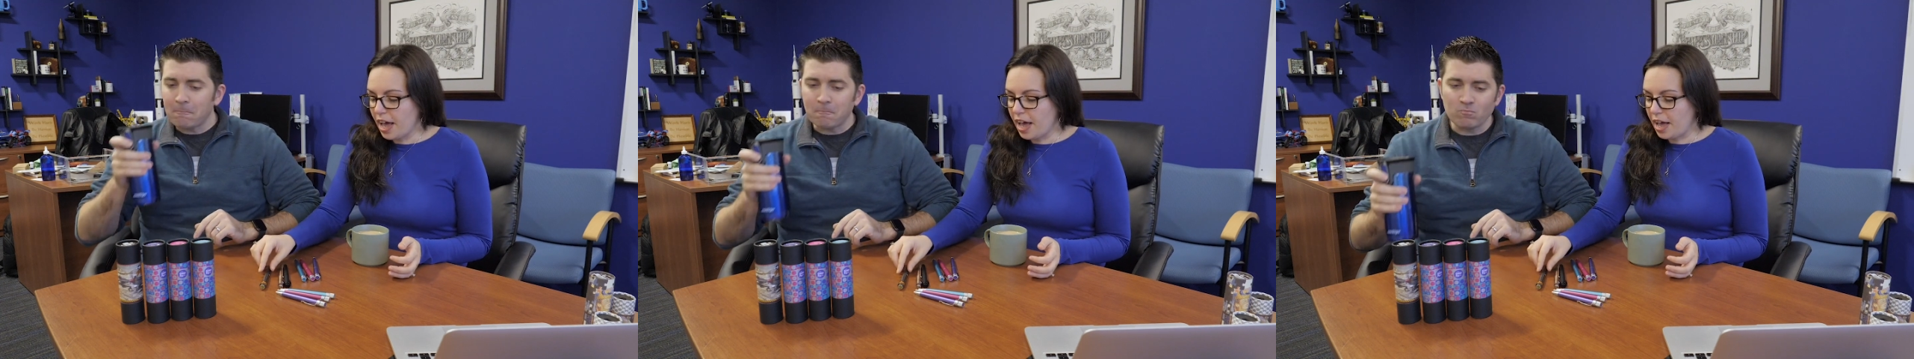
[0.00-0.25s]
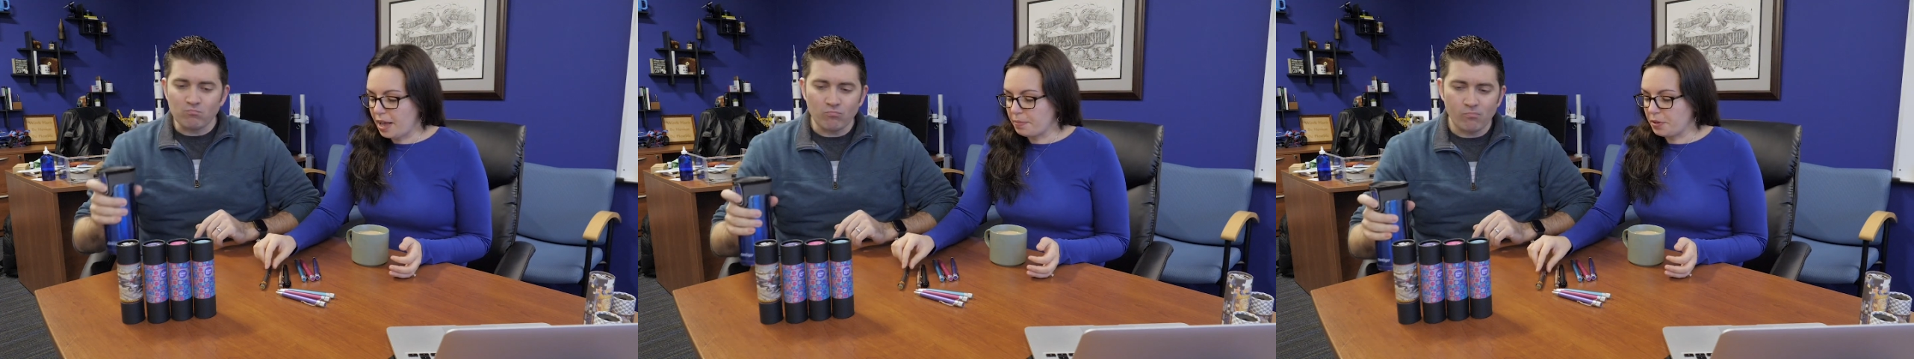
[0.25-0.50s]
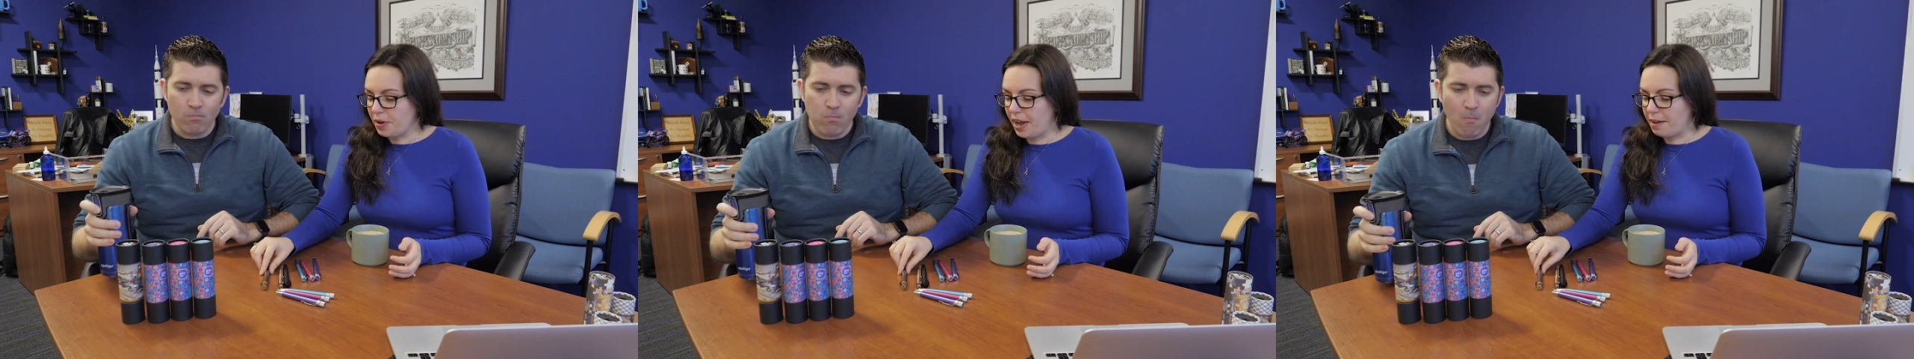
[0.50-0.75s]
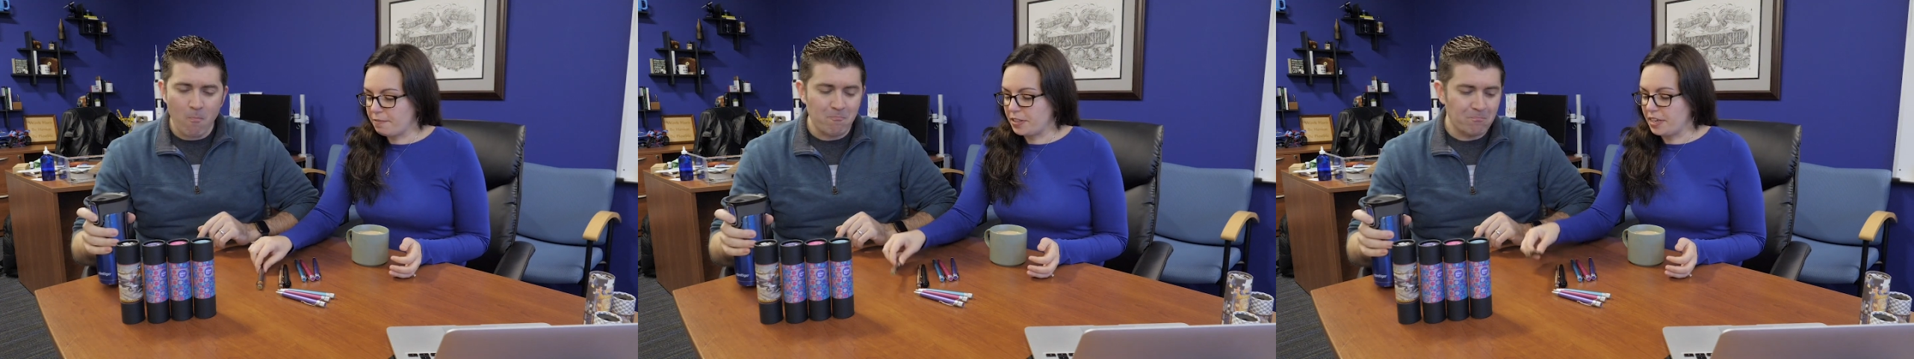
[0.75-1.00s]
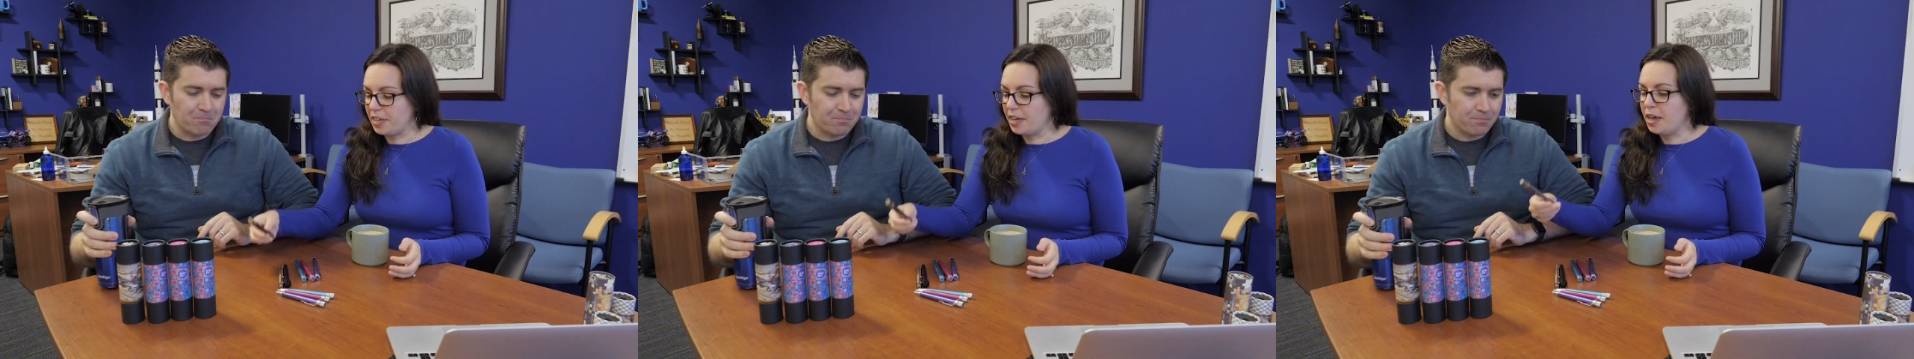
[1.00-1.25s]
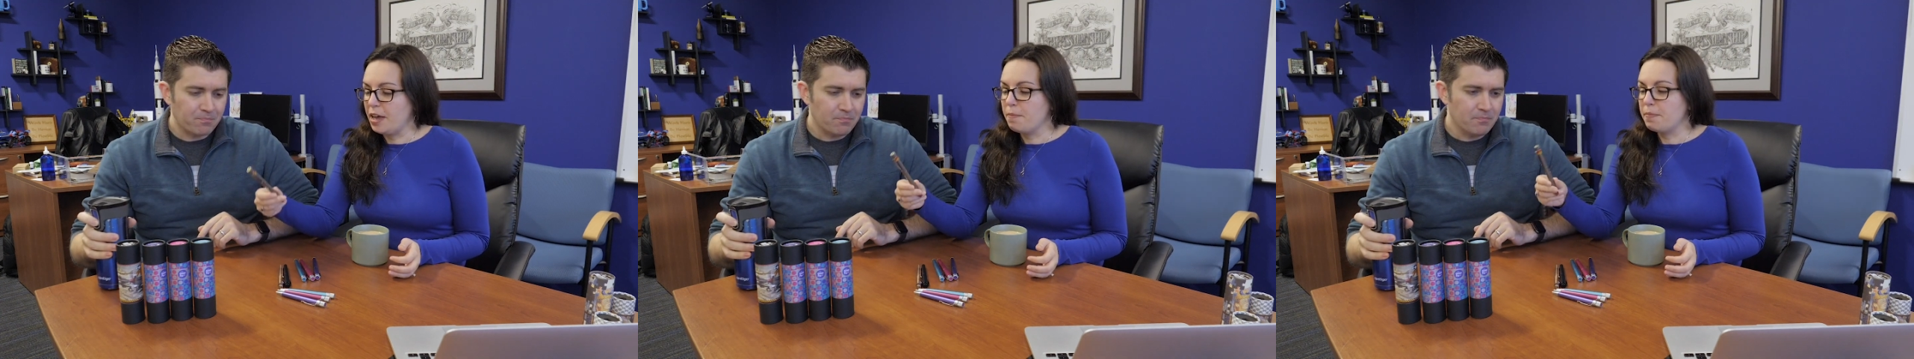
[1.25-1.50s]
Speaker 1: Um, you have
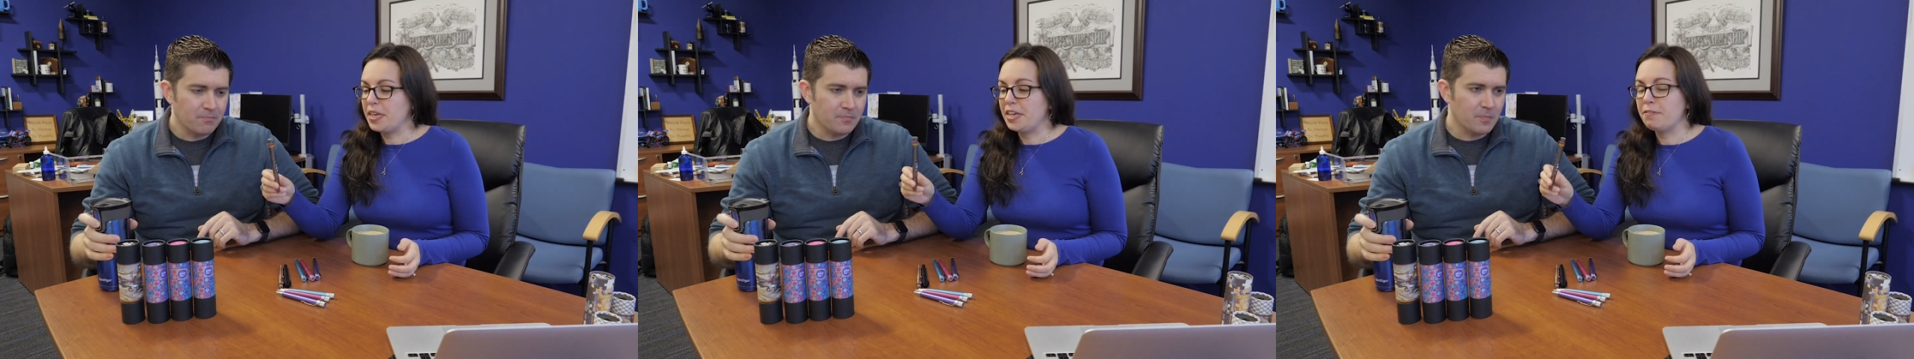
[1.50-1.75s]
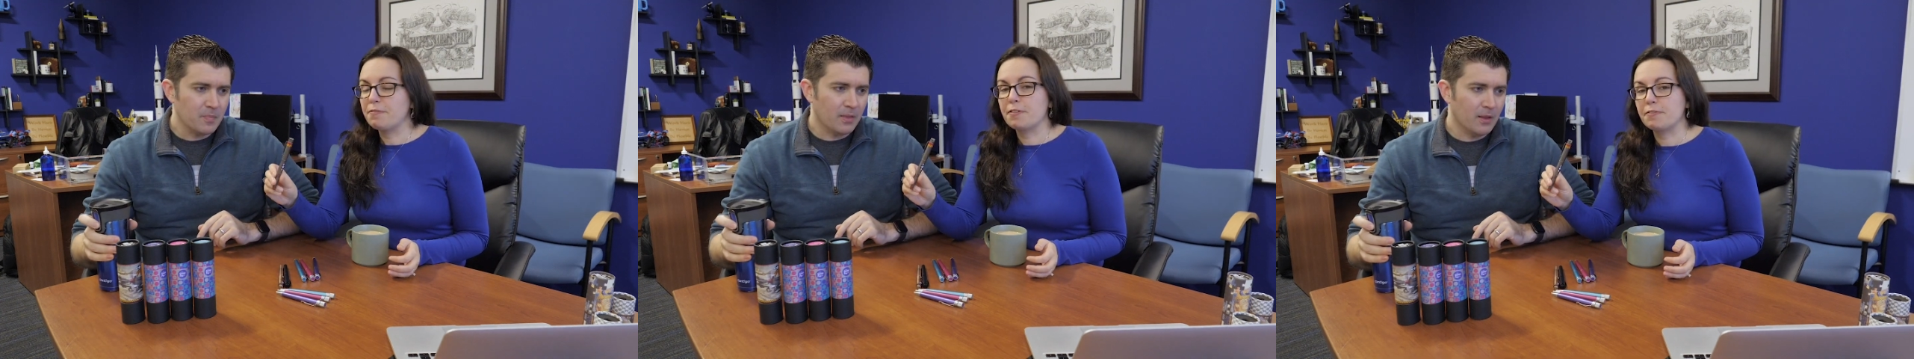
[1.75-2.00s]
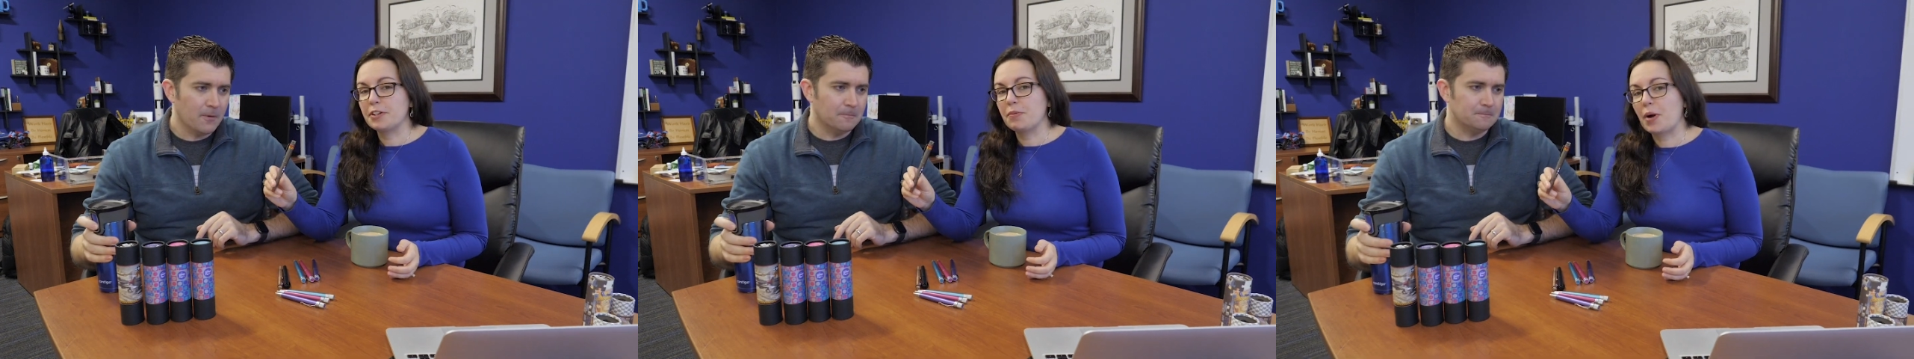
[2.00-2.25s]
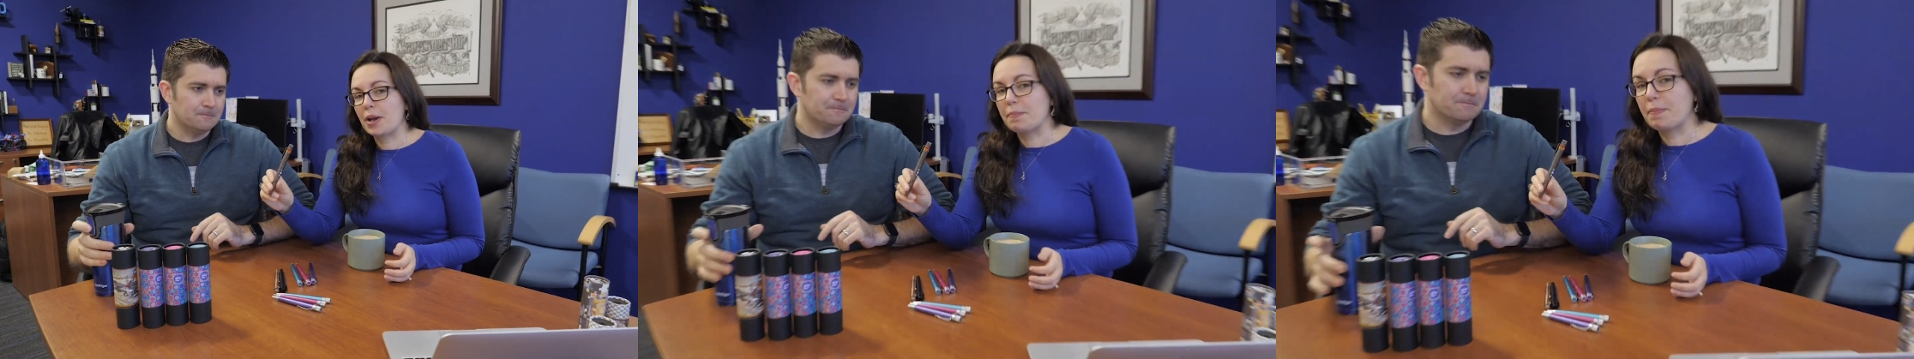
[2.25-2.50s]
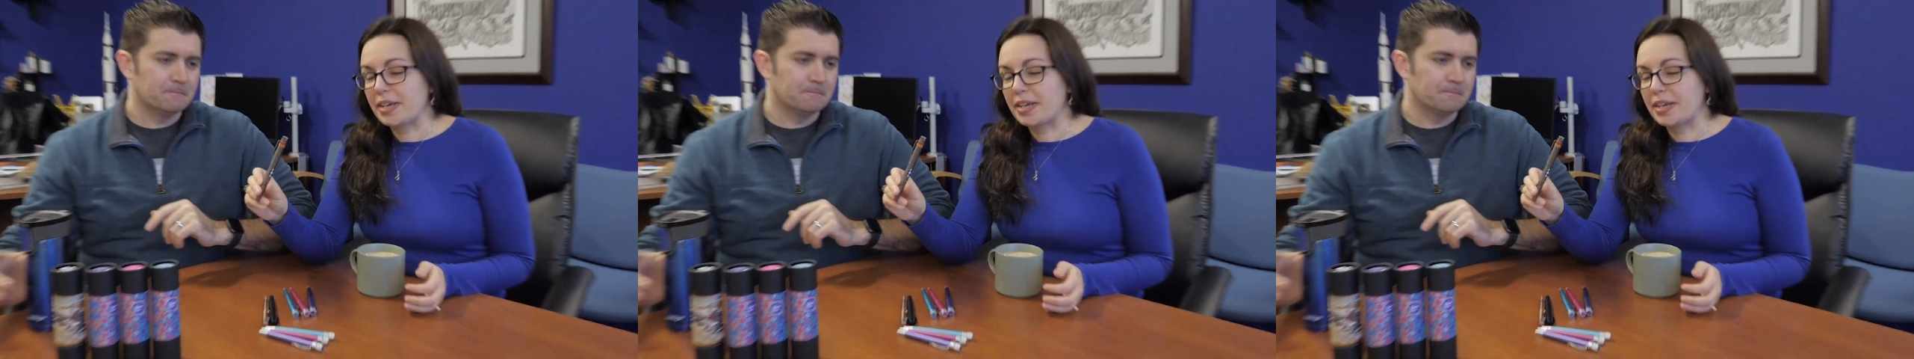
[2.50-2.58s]
the P51